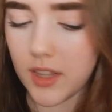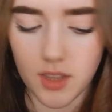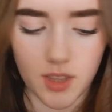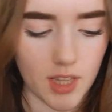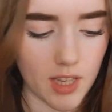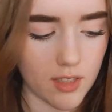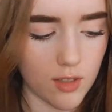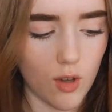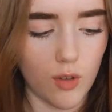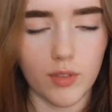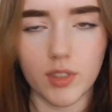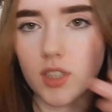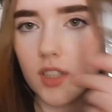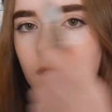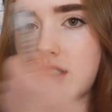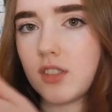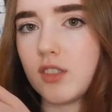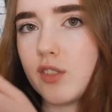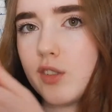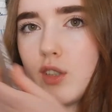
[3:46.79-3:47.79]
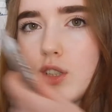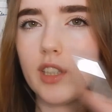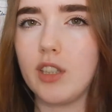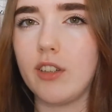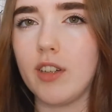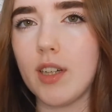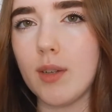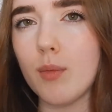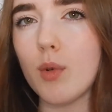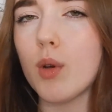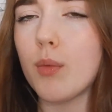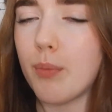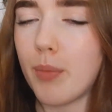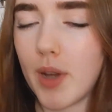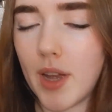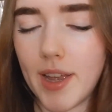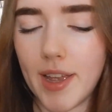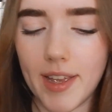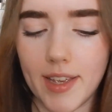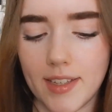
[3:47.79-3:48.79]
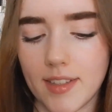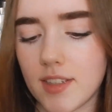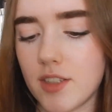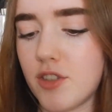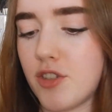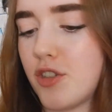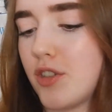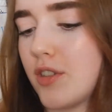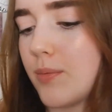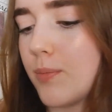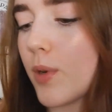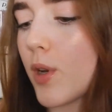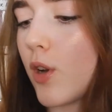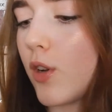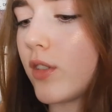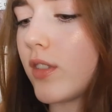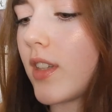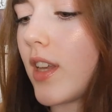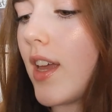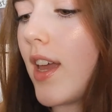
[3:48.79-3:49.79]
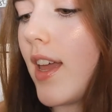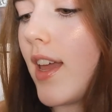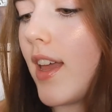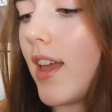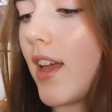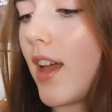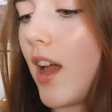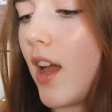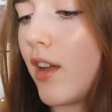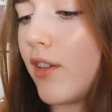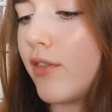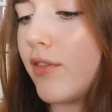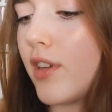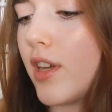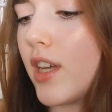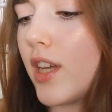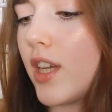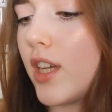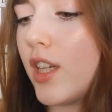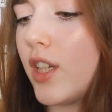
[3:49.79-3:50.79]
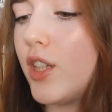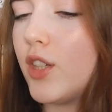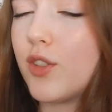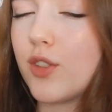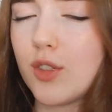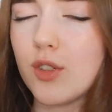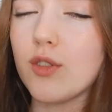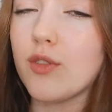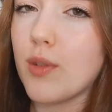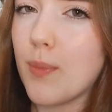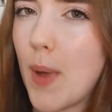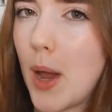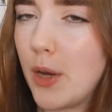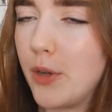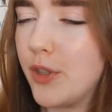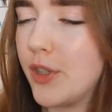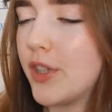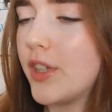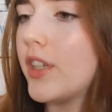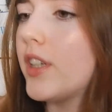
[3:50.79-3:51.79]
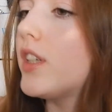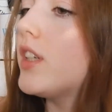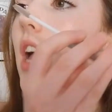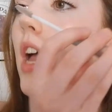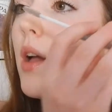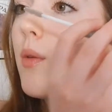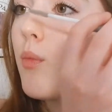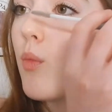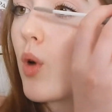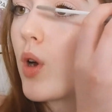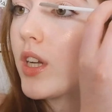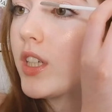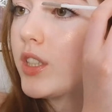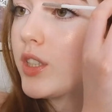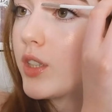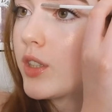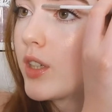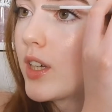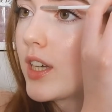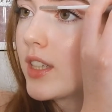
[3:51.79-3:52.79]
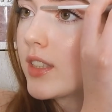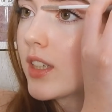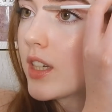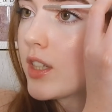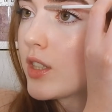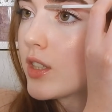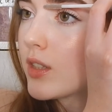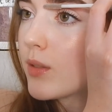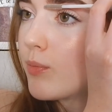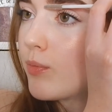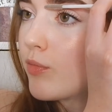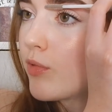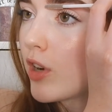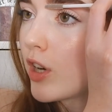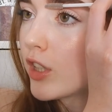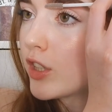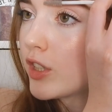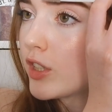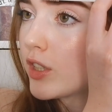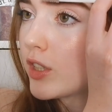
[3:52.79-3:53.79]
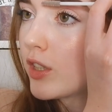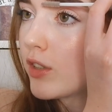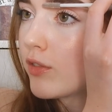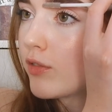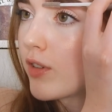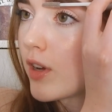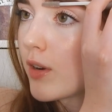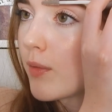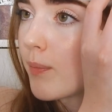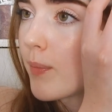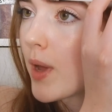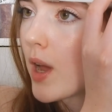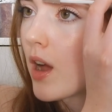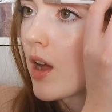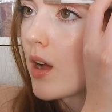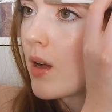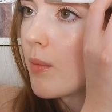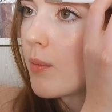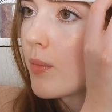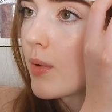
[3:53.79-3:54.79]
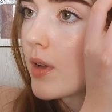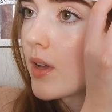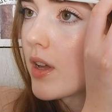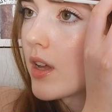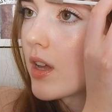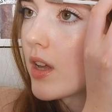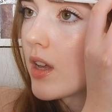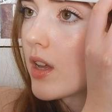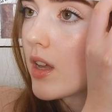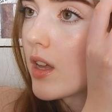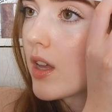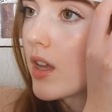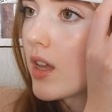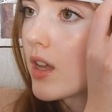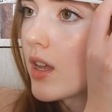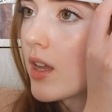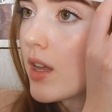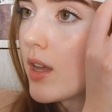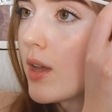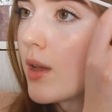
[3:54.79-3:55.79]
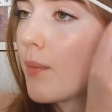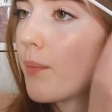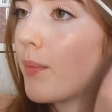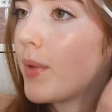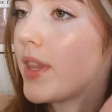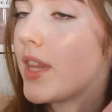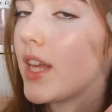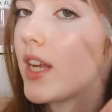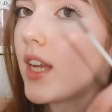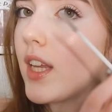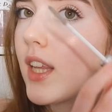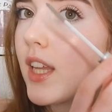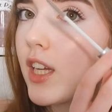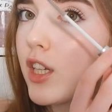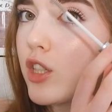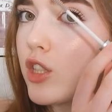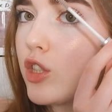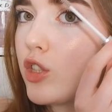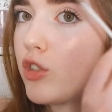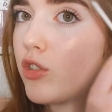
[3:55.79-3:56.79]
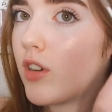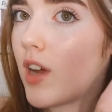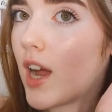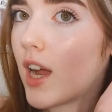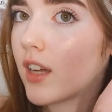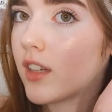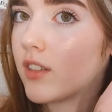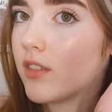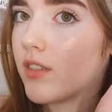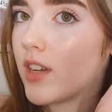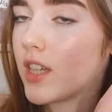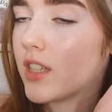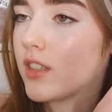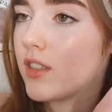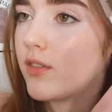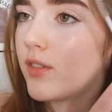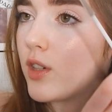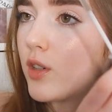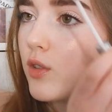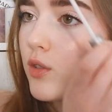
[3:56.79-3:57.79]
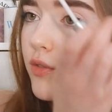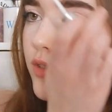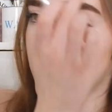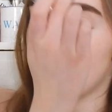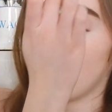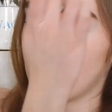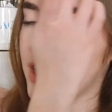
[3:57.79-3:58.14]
This obviously doesn't look clear anymore, but it is. It's just because I've used it over powder. And what I do is I just brush the front bit up, but then I like drag the rest of it over.